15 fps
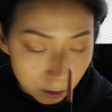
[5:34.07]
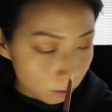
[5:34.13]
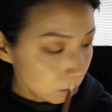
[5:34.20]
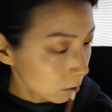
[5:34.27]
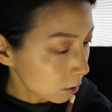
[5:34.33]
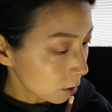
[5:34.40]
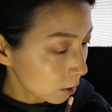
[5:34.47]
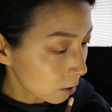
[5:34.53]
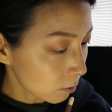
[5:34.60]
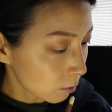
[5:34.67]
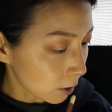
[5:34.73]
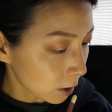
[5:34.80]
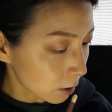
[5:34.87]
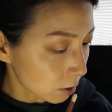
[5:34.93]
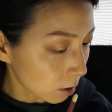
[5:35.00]
Ooh, this is
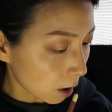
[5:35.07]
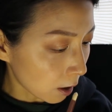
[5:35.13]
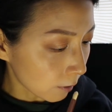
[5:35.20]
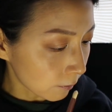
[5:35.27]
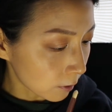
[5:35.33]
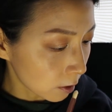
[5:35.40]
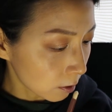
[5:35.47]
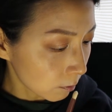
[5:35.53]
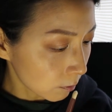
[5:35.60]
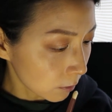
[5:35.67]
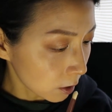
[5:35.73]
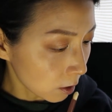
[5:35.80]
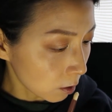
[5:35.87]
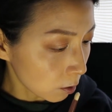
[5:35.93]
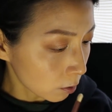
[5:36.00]
really soft.
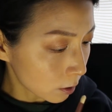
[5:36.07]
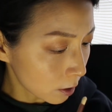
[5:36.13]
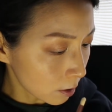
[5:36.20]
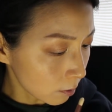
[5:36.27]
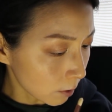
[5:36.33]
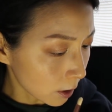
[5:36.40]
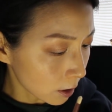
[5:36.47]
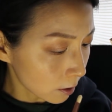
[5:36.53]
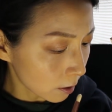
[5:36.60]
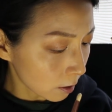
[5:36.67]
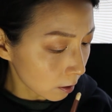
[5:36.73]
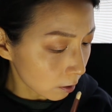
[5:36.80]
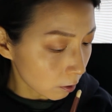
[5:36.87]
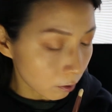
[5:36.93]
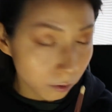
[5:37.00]
Oh, this one is a
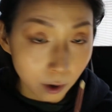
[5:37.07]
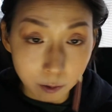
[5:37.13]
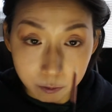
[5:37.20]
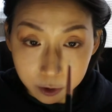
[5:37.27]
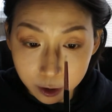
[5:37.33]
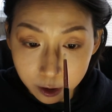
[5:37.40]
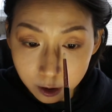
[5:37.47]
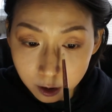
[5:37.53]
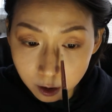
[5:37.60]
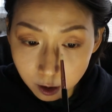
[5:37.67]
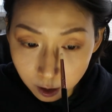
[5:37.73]
little crumbly.